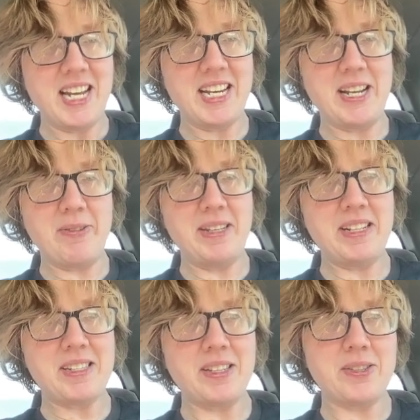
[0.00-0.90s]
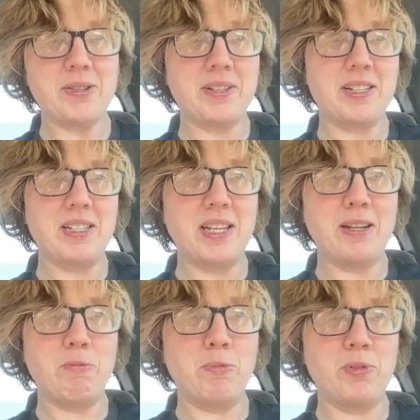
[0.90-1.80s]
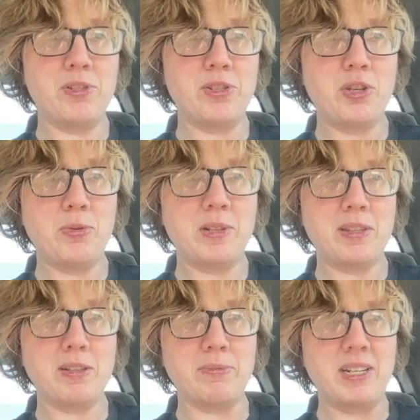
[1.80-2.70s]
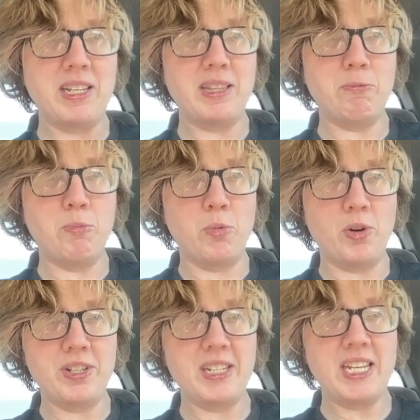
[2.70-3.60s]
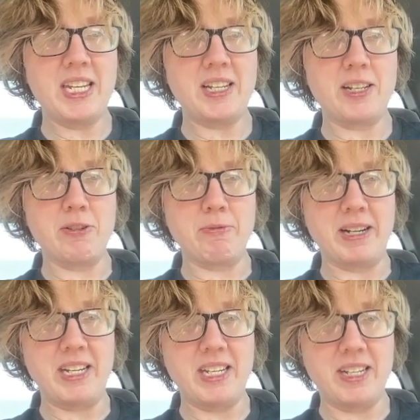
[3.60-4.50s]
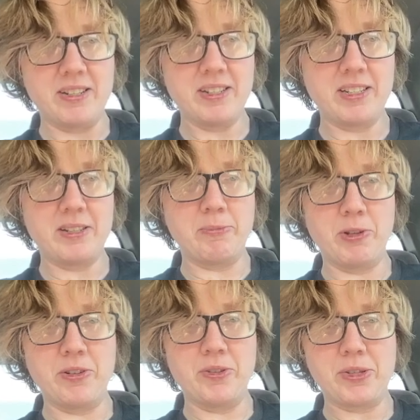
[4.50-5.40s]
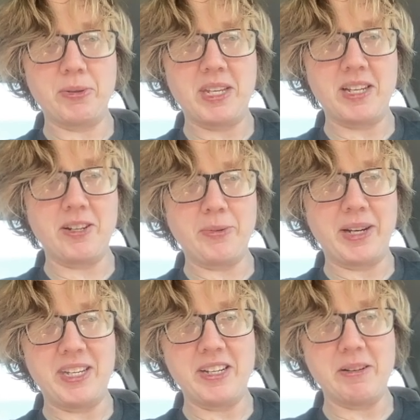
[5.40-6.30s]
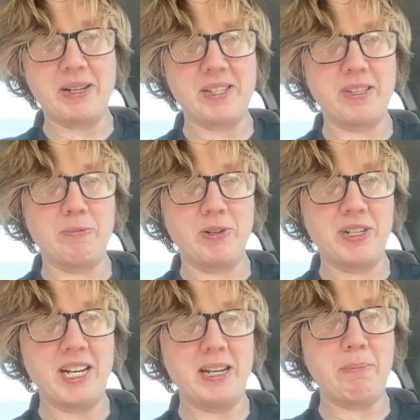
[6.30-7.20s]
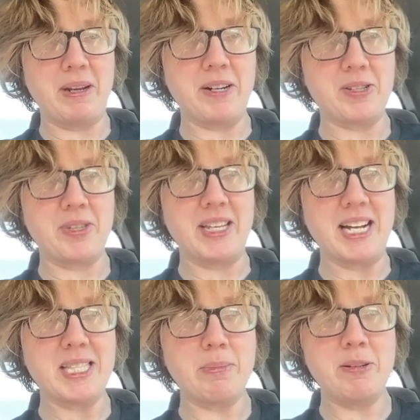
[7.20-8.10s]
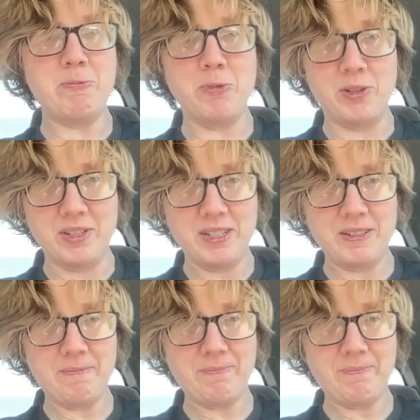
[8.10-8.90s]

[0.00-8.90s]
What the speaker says: And now these cells are going to contain 1, 2, and 3. The 1 can't go right here. The 1 also can't go right here because of the 1, 9 pair. So that's my 1.